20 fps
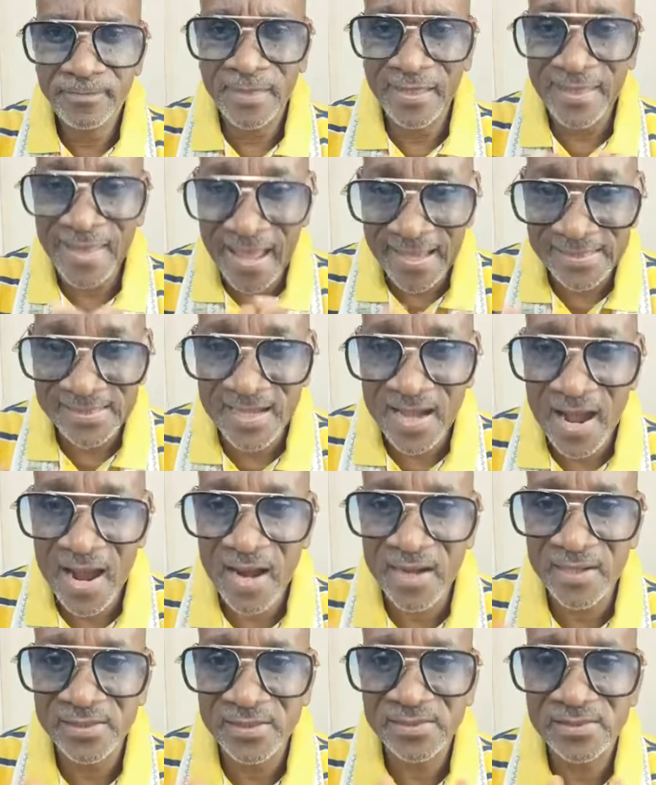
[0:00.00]
The nice
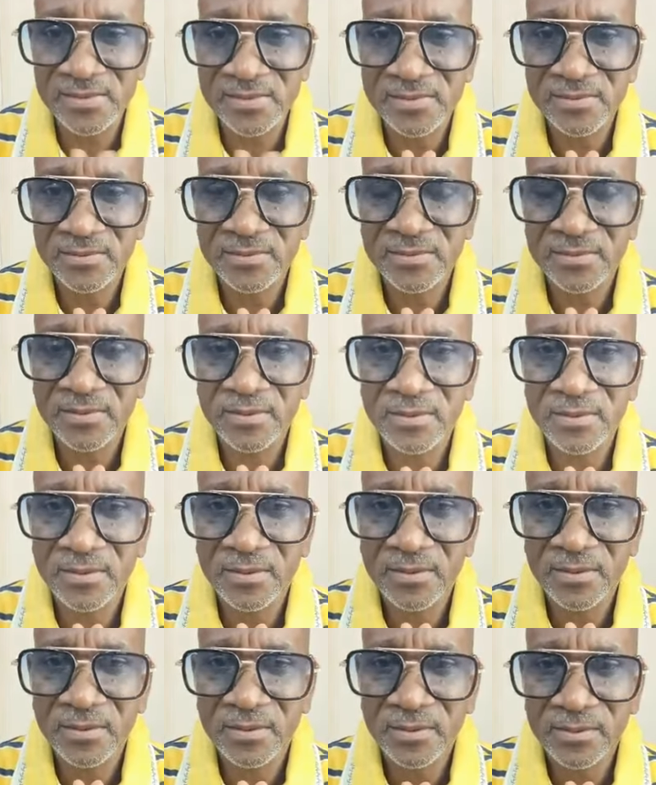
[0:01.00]
cars.
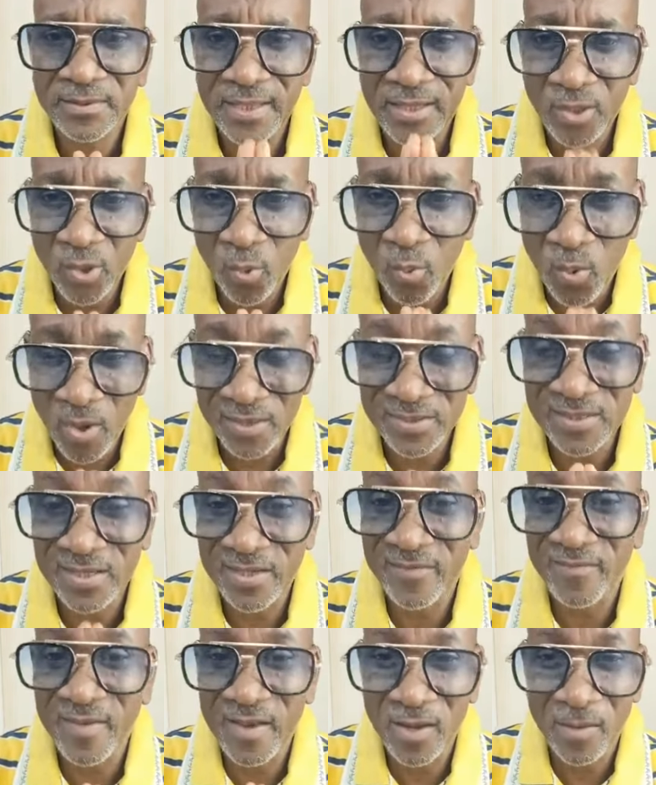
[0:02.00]
They don't want to
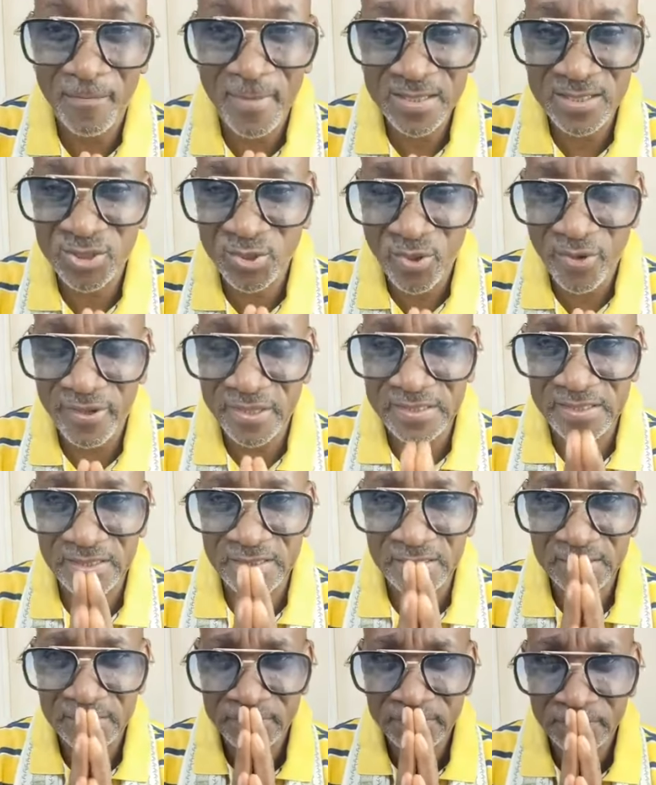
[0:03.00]
develop
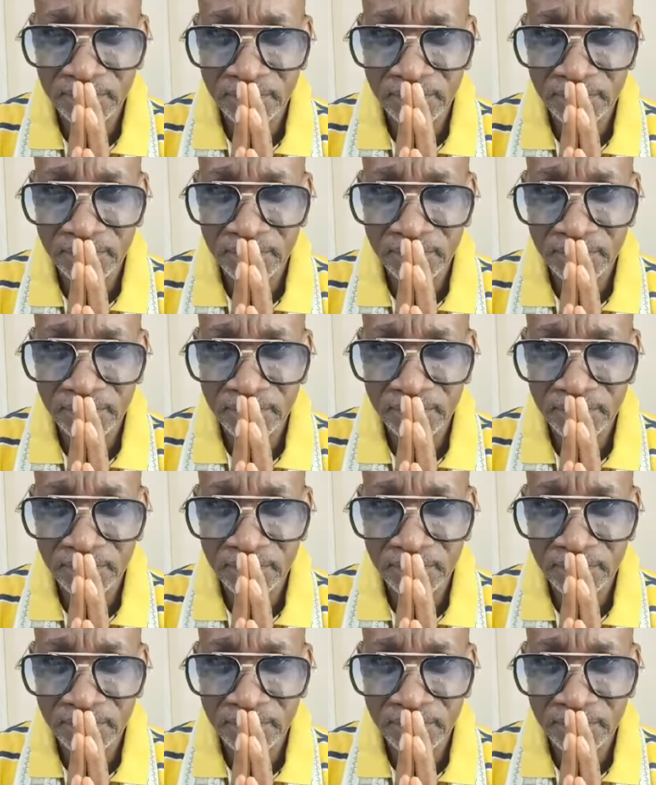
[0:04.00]
maturity.